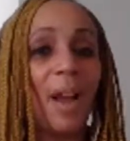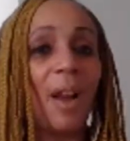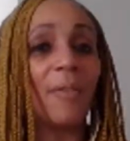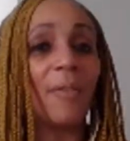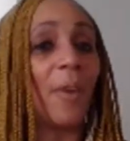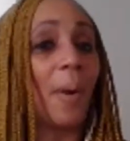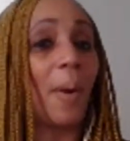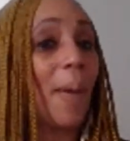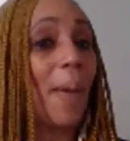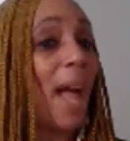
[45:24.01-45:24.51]

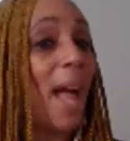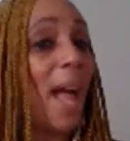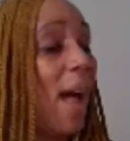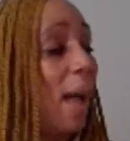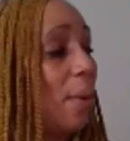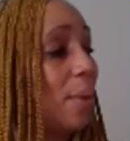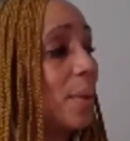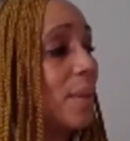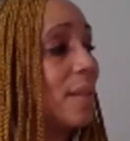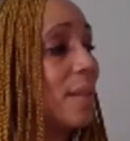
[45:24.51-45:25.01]
from a
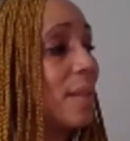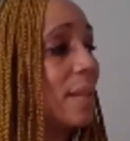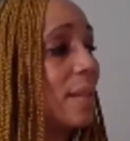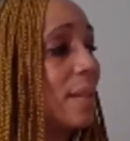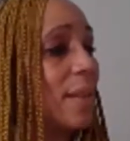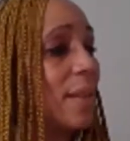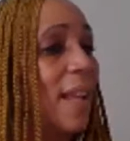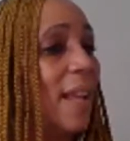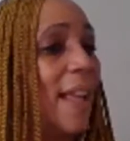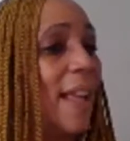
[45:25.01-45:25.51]
house
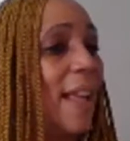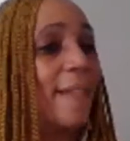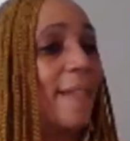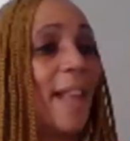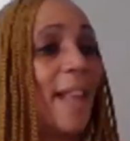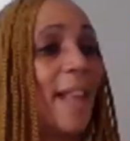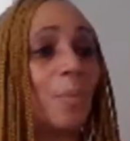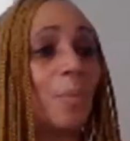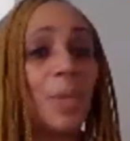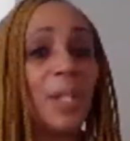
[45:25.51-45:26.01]

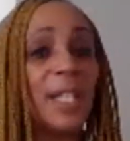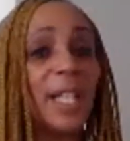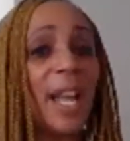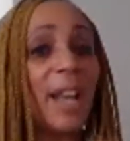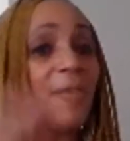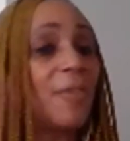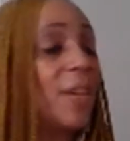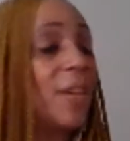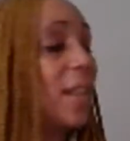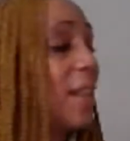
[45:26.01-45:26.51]
that was
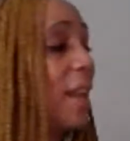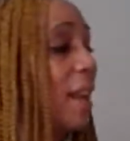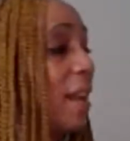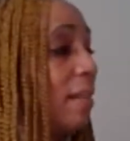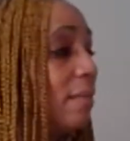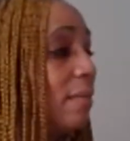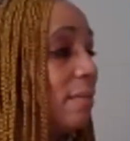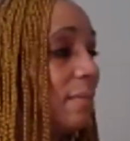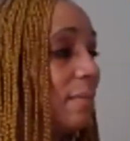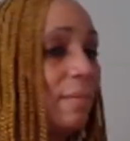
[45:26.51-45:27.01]

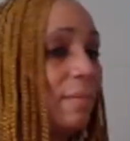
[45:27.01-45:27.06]
everything